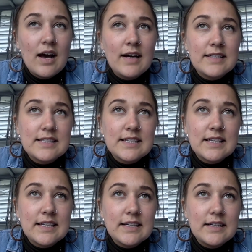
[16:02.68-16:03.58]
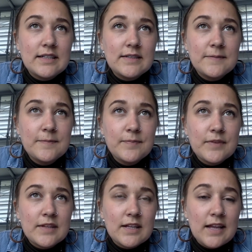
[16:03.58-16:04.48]
until
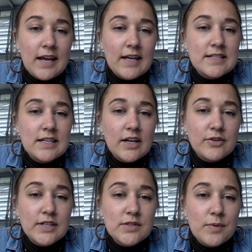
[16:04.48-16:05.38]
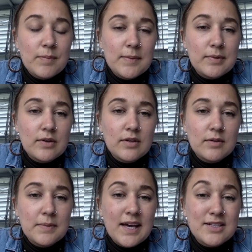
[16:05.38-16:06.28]
the late 1800s when
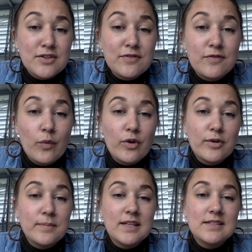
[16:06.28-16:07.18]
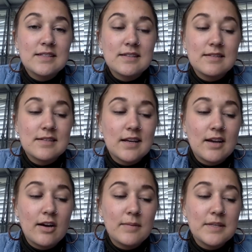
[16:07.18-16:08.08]
people began to form consistent
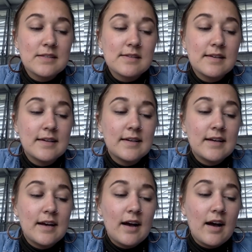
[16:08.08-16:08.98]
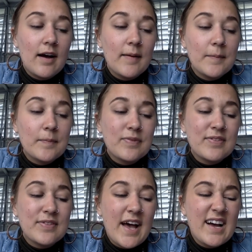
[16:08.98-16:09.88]
standing armies.
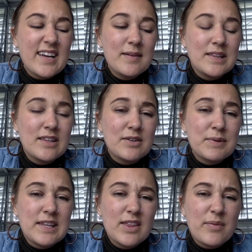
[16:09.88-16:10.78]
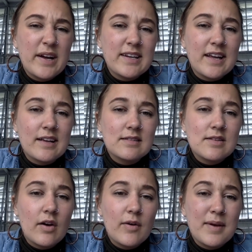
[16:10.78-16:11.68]
That can look really threatening,
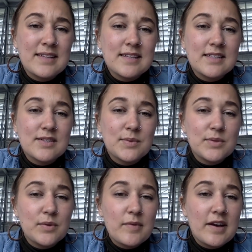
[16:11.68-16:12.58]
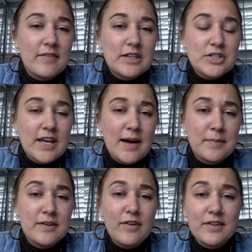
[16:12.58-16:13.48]
so it makes sense that World War I eventually
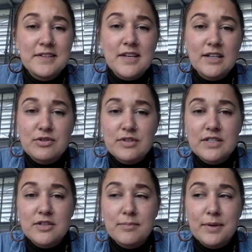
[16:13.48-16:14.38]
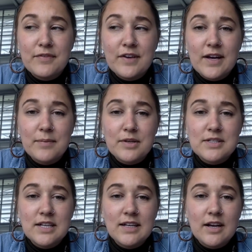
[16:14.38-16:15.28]
happened. If all these countries are beefing up their
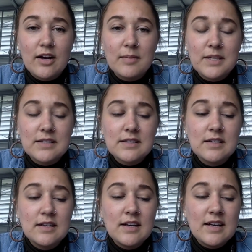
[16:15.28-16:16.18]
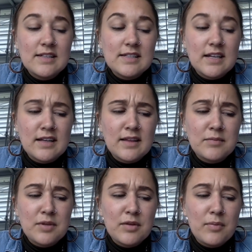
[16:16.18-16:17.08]
standing armies and sending
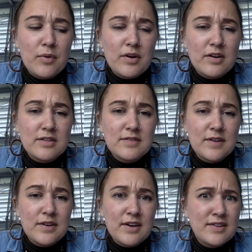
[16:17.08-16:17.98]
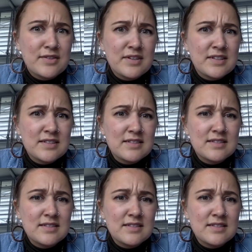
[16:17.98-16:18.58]
them to the borders of other countries,